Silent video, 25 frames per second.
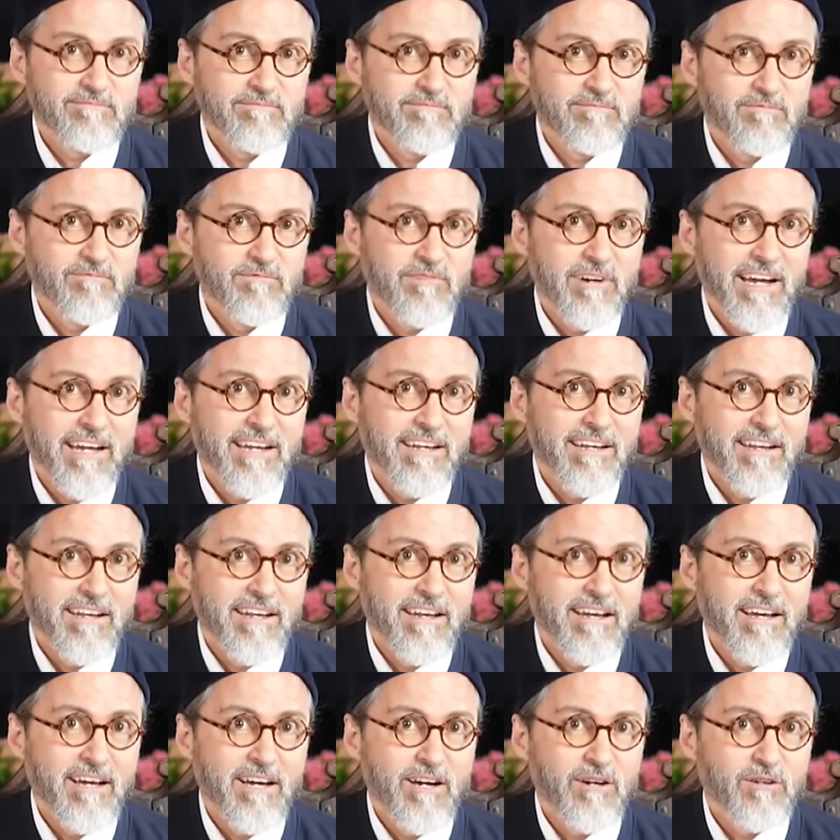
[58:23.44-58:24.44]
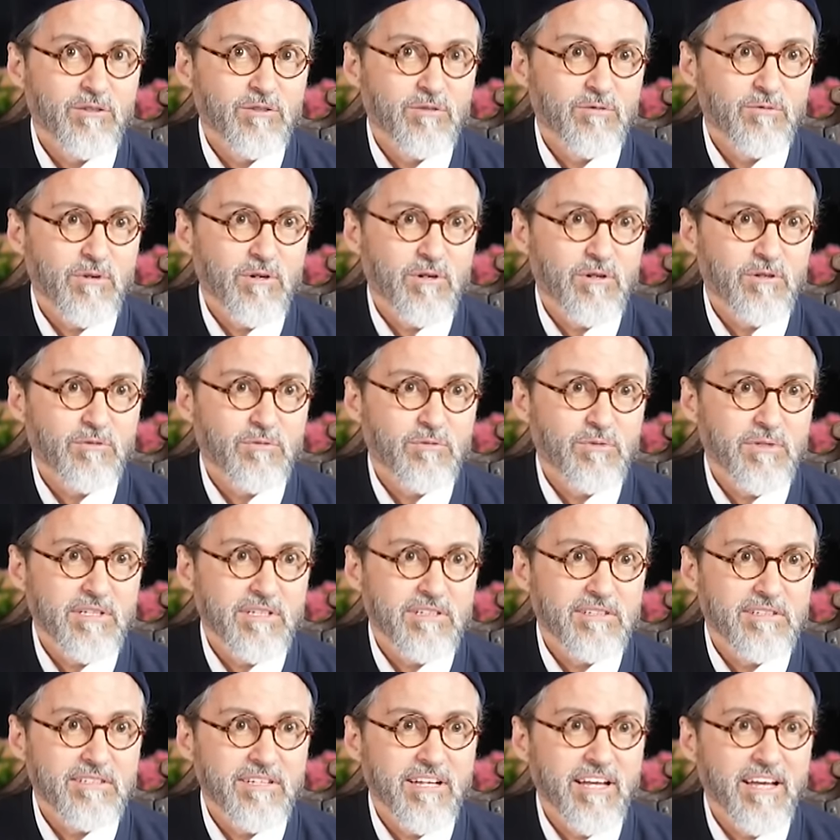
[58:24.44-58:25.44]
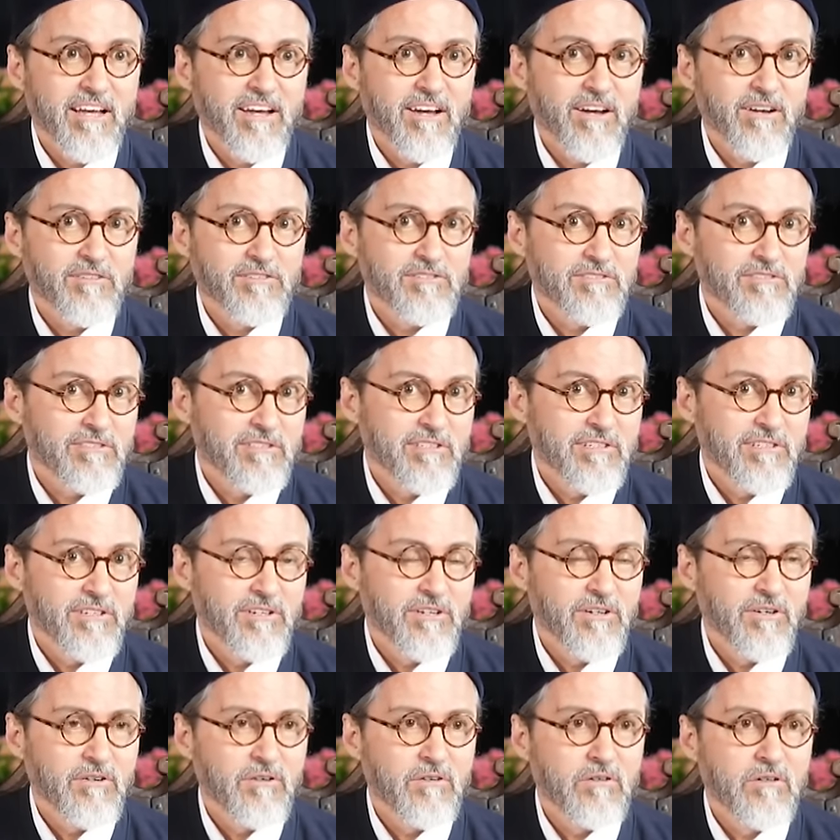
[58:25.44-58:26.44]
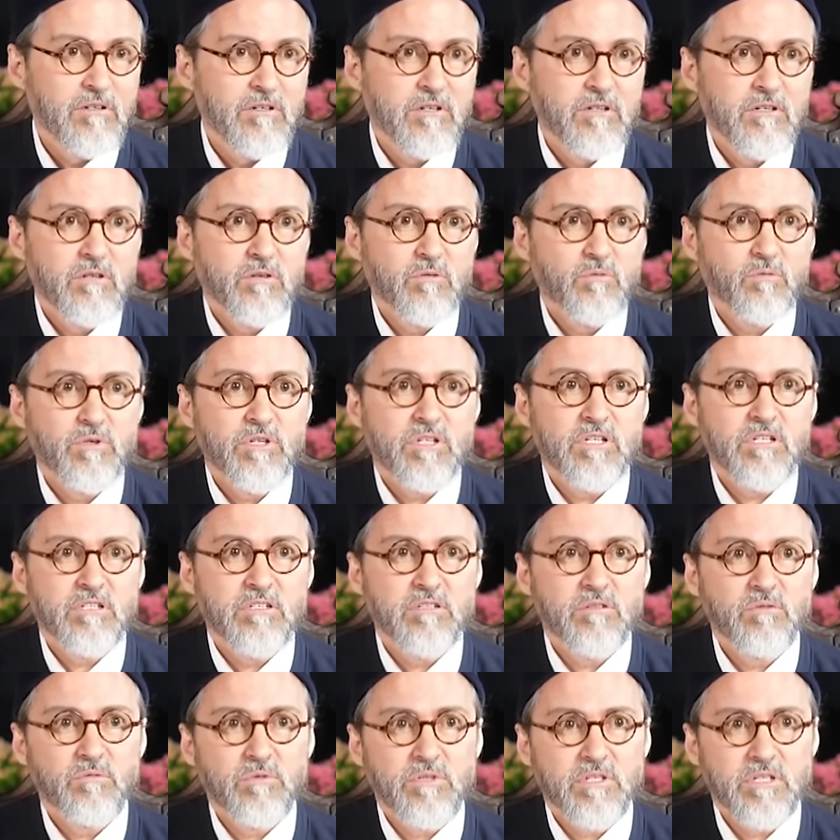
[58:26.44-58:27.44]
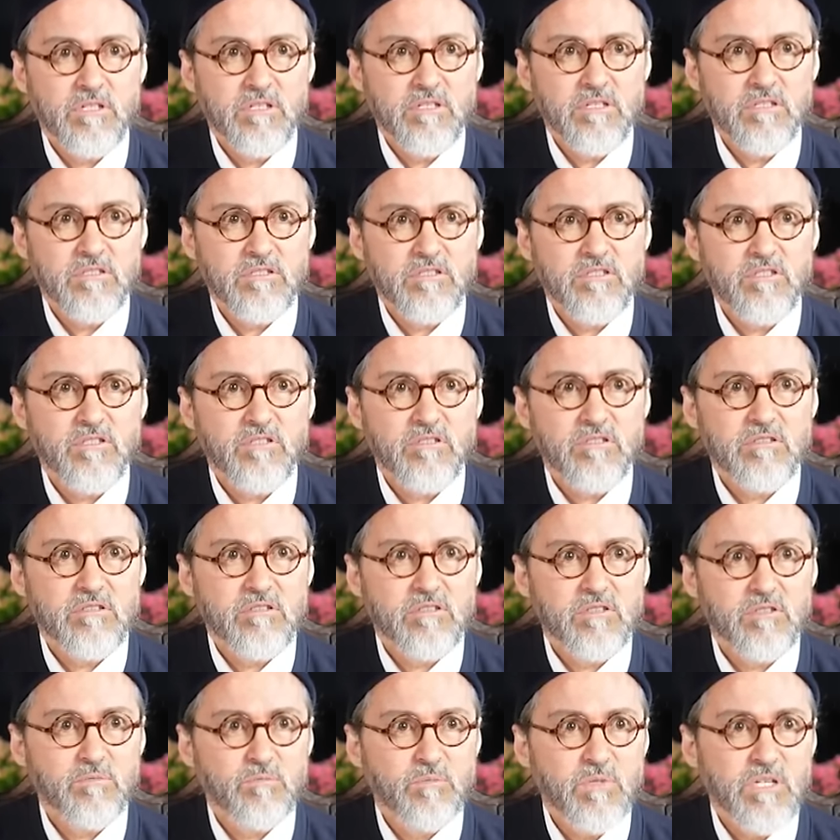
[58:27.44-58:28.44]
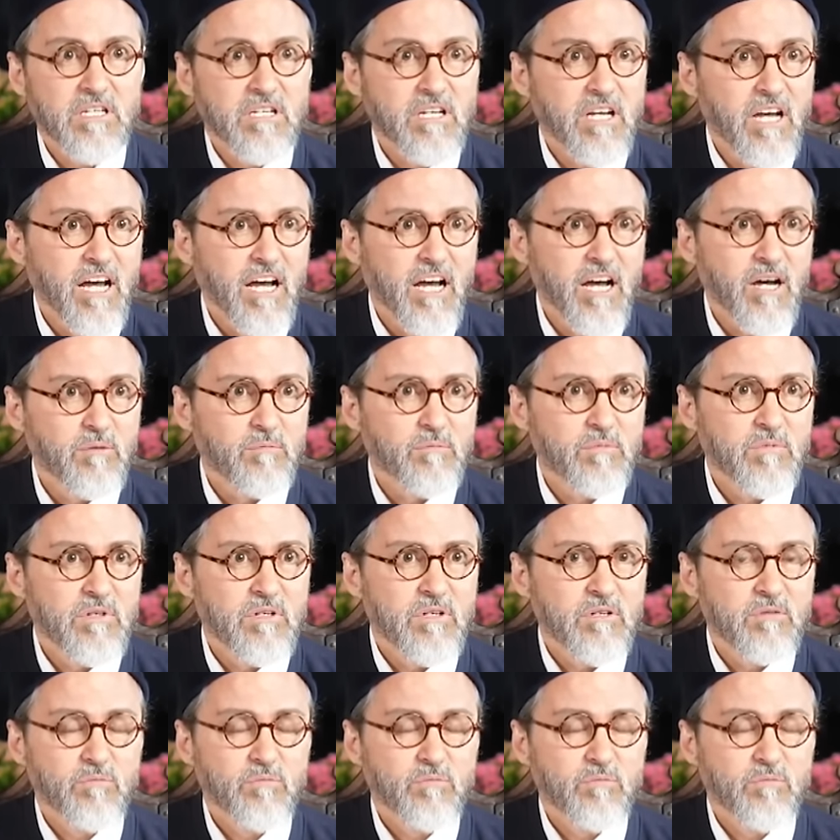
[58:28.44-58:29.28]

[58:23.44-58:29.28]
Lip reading: right now, as far as we can tell, still, we can speak up.